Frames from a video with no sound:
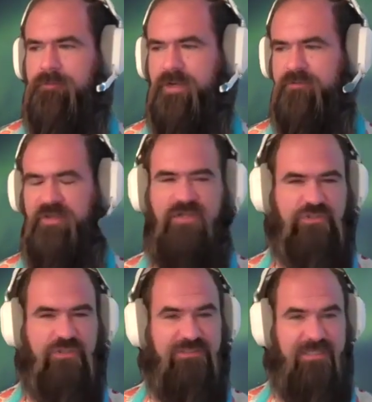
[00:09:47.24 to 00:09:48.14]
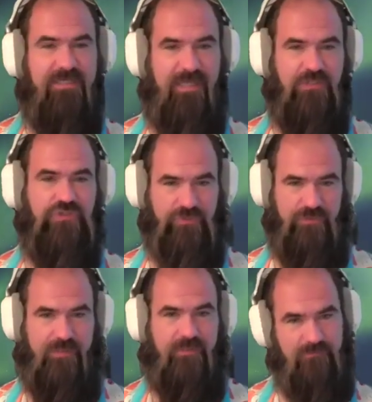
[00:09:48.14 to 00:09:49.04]
that it's actually
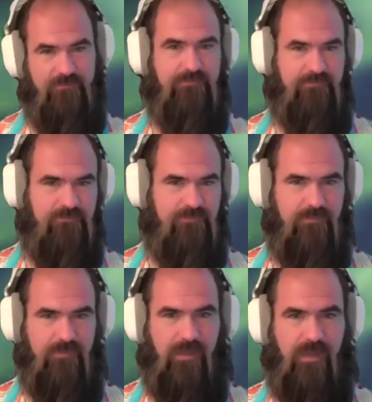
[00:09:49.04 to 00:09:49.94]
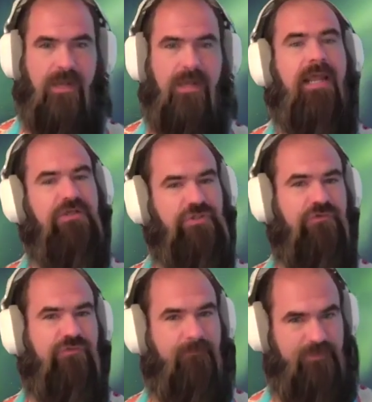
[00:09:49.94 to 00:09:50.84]
denaturing
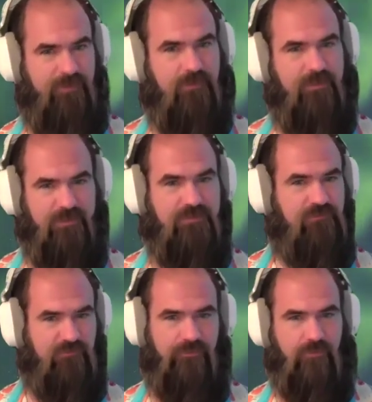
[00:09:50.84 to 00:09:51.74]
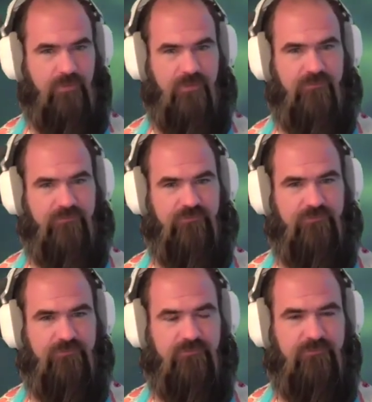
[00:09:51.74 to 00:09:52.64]
nature's ability to support us,
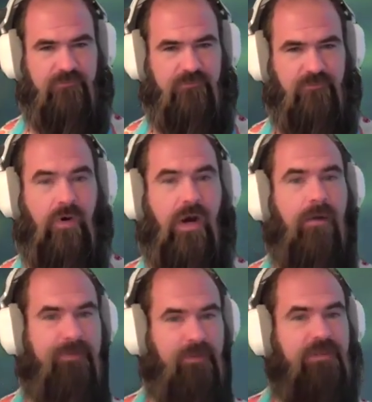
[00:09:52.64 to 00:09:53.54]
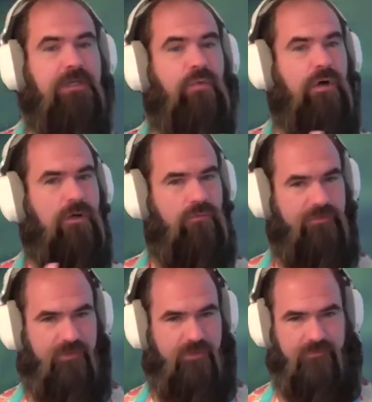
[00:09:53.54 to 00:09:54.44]
or our ability to work
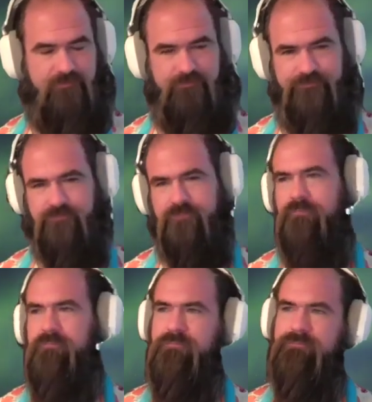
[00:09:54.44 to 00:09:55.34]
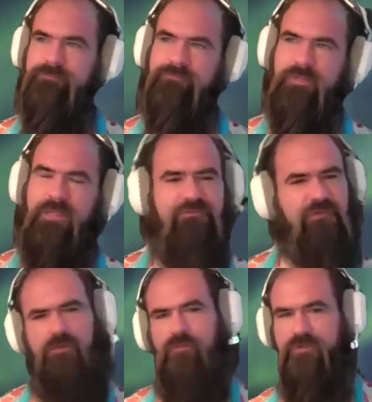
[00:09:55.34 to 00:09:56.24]
with it. It's
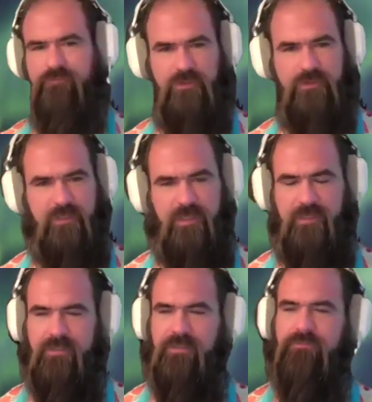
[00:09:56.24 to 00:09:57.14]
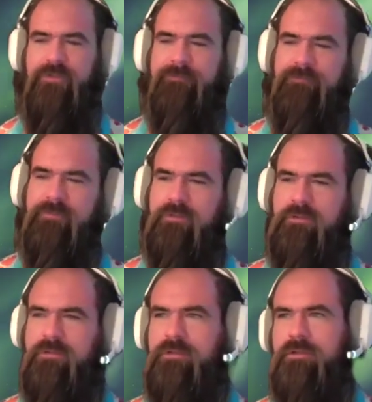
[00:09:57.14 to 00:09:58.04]
another way of looking at it anyway.
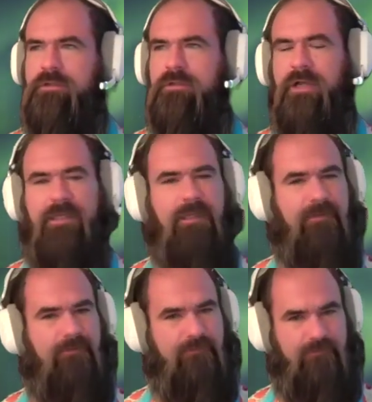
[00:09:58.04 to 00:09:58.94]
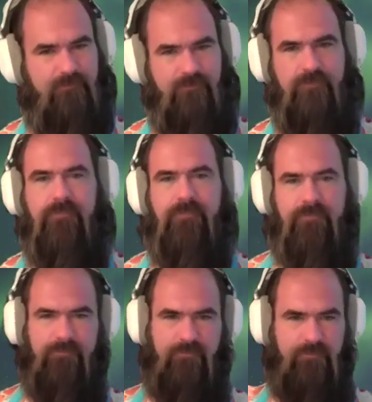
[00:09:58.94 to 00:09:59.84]
Again,
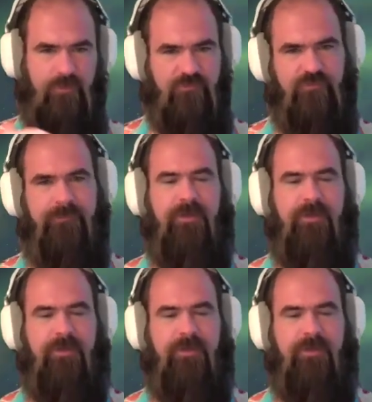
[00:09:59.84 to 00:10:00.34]
notice the